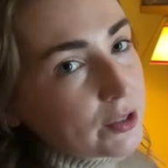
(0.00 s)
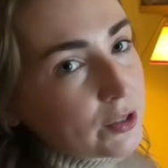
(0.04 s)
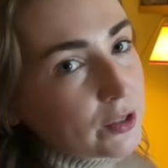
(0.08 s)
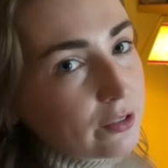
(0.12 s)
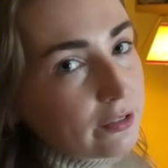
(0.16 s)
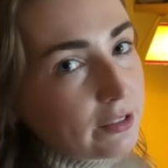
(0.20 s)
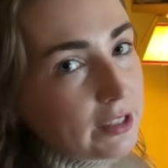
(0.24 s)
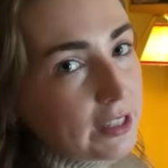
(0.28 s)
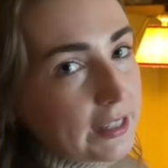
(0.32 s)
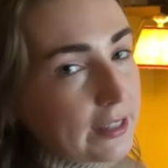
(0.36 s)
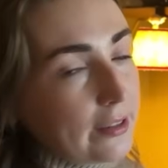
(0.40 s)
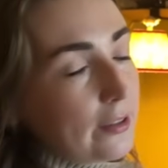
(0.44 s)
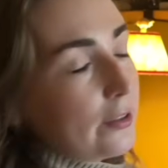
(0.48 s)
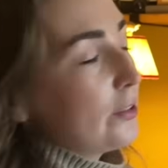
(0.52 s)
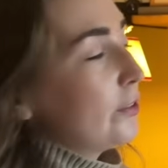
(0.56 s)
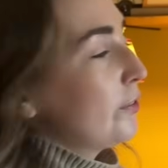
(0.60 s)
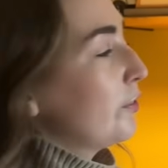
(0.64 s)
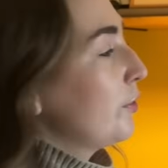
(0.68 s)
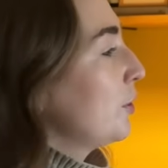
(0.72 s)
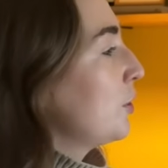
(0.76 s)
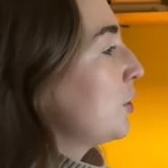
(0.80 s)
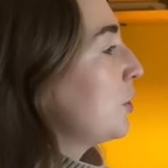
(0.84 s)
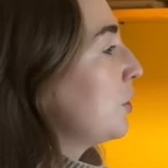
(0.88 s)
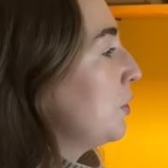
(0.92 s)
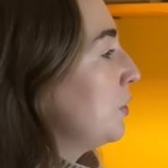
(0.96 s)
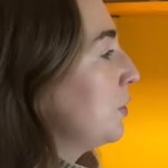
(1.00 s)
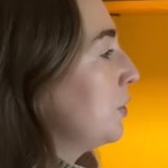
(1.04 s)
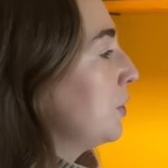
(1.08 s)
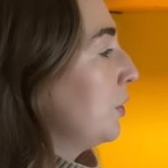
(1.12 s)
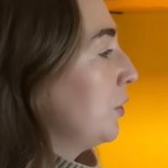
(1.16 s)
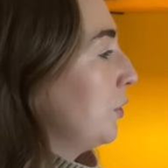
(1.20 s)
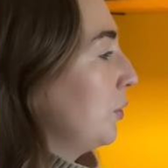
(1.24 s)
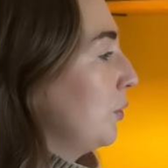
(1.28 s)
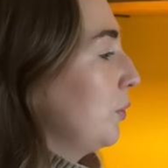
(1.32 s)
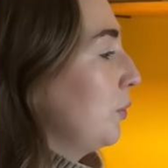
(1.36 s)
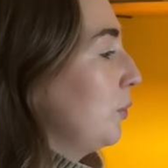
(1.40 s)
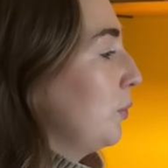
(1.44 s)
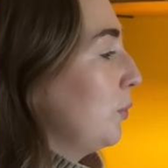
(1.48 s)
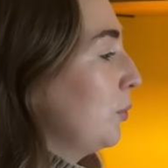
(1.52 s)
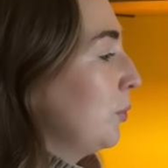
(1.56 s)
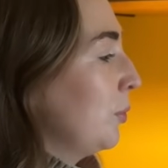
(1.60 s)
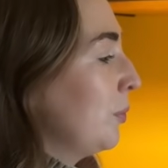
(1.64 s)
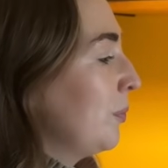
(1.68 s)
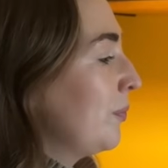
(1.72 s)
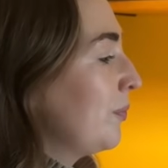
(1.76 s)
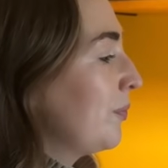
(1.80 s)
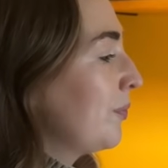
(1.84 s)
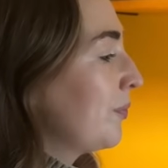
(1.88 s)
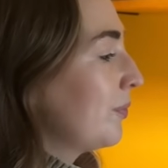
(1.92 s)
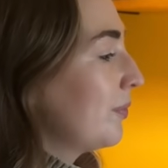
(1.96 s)
are really good for choosing you
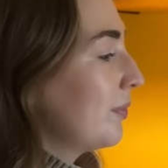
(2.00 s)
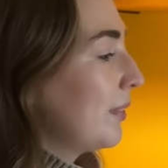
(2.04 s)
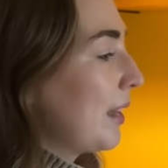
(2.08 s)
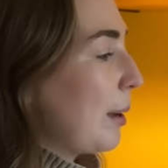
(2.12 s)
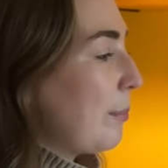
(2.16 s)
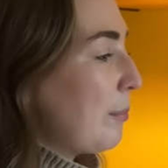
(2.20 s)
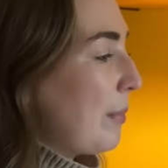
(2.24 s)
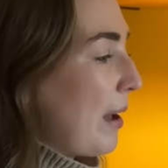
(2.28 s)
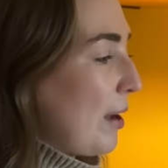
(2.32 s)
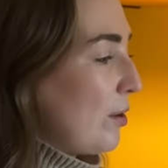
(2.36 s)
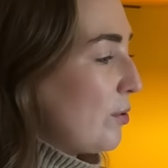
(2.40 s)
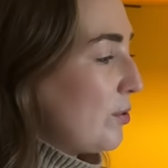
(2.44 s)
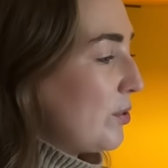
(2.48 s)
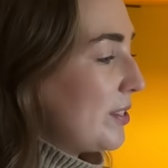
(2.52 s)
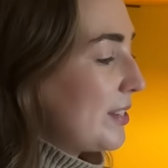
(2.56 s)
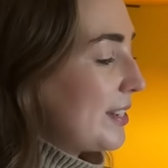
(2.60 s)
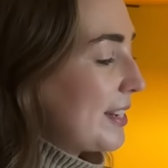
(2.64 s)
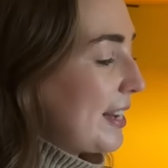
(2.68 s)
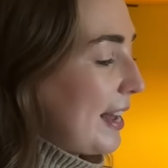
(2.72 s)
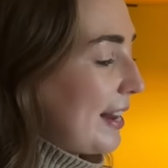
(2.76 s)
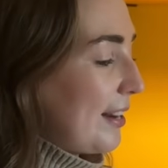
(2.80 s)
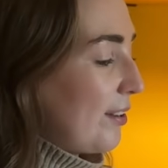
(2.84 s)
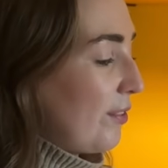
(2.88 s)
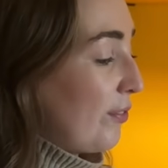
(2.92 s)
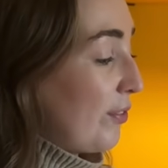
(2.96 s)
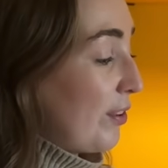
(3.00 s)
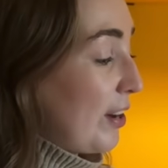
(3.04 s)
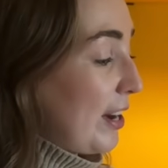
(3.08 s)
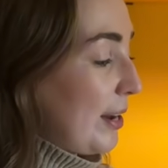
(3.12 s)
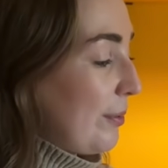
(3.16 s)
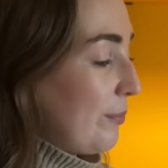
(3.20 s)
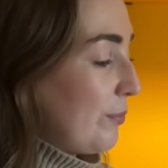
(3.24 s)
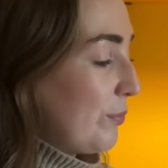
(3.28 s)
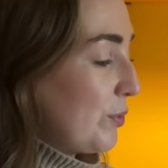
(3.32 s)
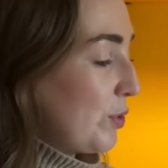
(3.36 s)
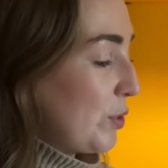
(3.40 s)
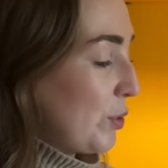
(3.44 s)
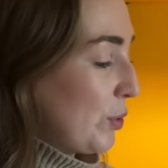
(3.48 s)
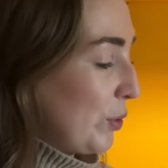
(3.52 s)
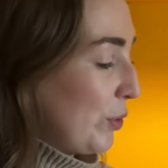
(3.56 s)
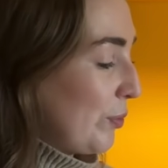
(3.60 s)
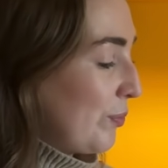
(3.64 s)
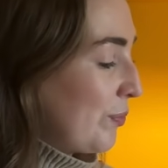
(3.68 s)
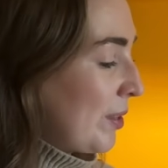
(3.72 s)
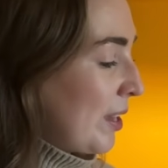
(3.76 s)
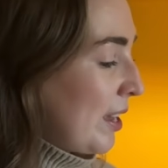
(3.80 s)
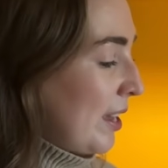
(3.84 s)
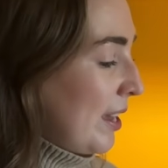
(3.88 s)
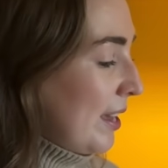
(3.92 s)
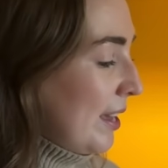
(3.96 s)
a mount and a frame. So
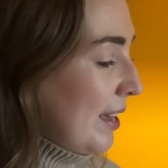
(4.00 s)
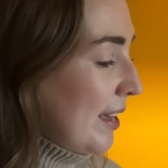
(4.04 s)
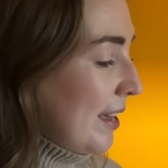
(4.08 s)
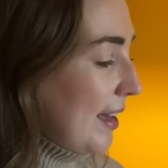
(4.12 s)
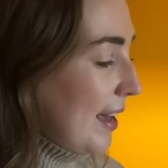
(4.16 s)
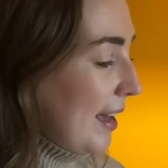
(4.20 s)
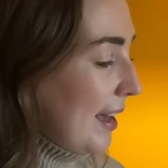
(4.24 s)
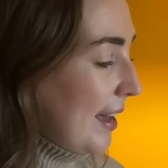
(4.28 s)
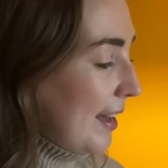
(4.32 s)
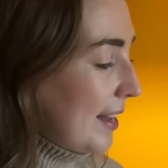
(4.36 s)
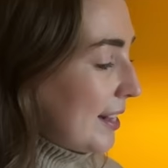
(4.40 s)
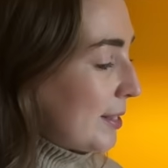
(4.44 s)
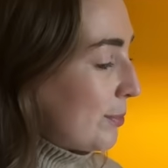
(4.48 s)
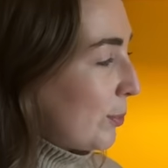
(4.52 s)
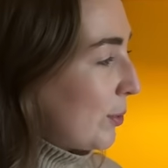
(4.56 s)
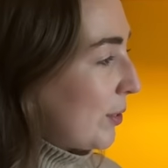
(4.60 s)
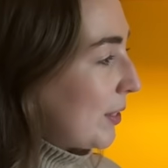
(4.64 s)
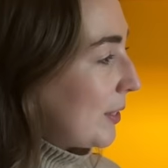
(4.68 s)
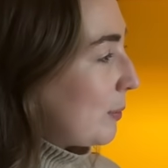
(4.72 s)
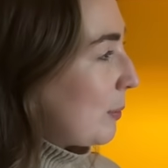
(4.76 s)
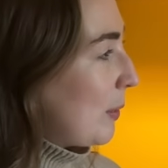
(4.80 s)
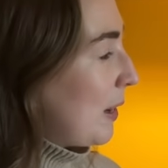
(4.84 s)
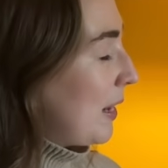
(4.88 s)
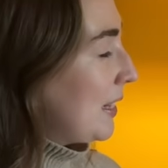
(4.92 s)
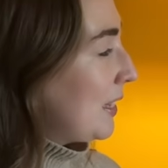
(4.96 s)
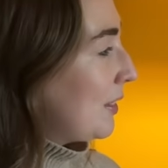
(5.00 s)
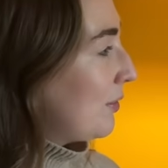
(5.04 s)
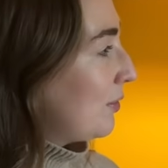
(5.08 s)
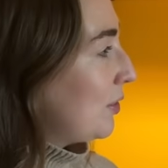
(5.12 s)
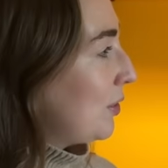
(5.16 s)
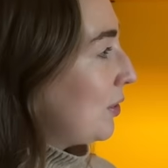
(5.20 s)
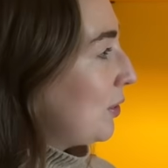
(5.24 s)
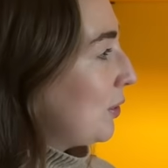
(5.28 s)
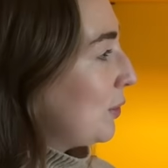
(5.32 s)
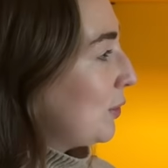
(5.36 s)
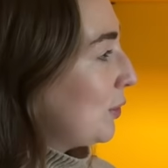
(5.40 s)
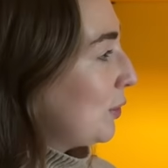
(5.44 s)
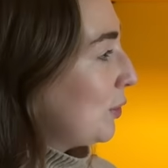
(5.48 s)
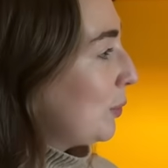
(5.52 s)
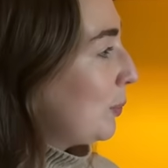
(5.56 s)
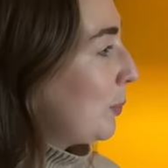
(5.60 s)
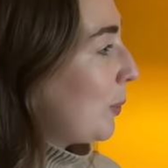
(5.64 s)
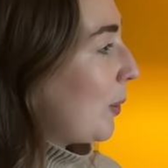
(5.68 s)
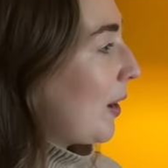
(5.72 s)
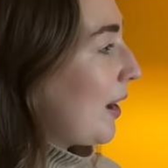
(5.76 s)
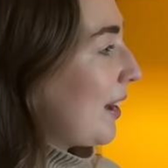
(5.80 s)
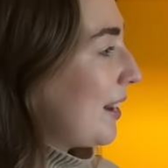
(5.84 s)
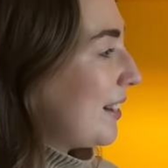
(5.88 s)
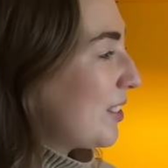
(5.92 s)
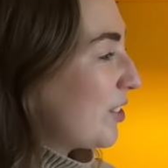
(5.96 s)
it is more expensive to do so,
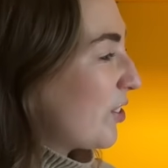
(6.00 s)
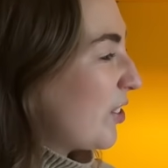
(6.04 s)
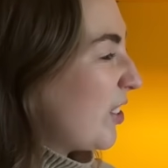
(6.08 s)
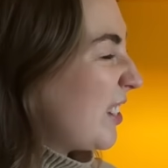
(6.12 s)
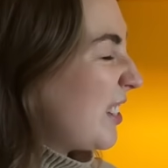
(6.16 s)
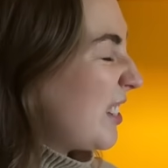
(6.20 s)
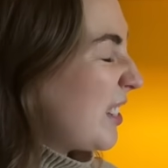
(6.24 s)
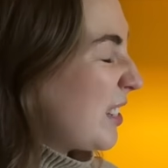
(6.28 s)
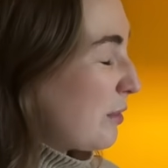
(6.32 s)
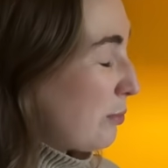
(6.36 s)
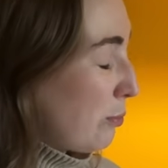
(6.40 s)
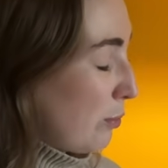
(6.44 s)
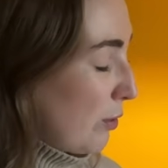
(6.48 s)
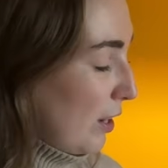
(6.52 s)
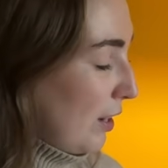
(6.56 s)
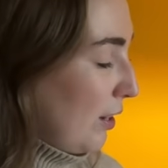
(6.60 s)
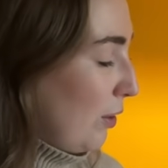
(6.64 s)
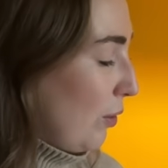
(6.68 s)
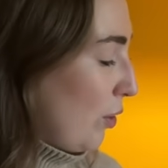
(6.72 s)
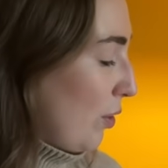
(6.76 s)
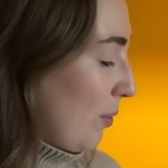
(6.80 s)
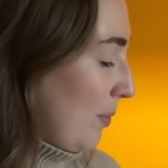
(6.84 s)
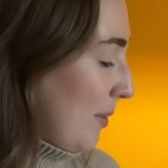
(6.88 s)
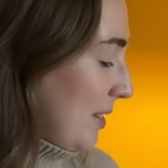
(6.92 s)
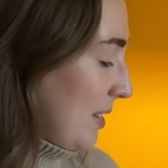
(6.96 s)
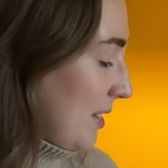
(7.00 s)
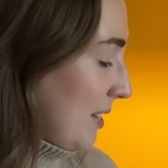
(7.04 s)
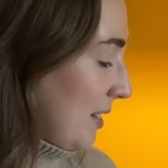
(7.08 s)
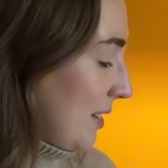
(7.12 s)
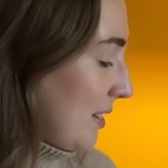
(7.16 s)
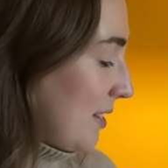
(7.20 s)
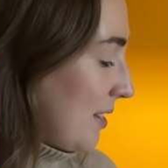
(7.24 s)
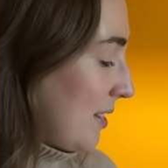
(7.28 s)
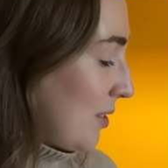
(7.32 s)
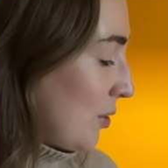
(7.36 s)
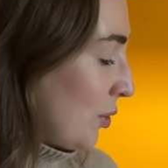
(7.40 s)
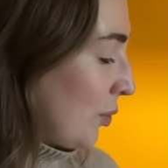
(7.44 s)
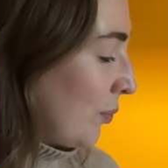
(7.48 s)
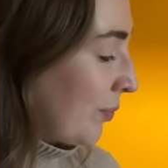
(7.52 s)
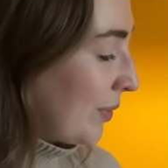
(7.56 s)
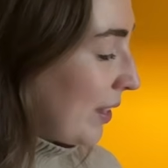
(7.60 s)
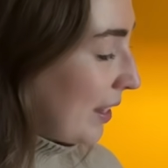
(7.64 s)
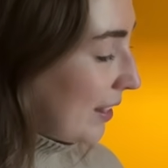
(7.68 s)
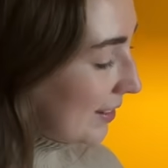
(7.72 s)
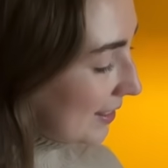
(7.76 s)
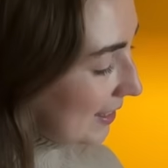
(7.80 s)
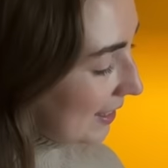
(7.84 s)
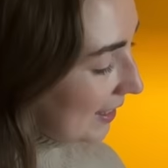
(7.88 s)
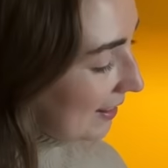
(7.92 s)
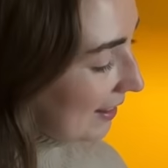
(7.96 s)
but it's great to support a local business. So I'll
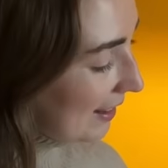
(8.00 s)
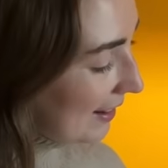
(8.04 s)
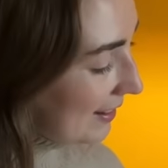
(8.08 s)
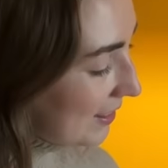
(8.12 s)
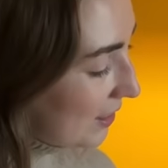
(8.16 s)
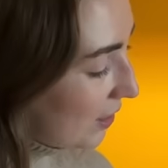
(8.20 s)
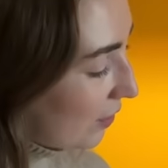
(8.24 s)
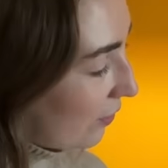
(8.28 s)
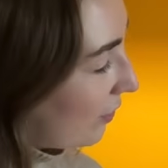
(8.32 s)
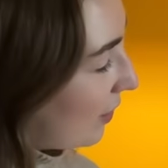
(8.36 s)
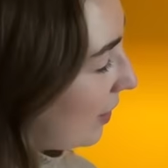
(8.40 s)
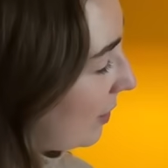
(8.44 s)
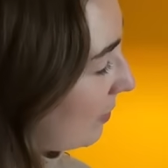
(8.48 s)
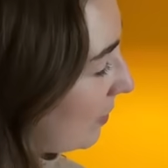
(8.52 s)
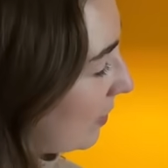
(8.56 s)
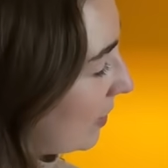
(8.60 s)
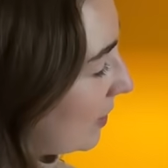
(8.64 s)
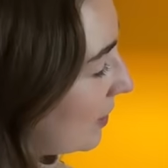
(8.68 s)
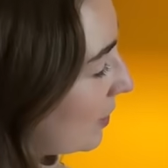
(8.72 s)
take that into the framers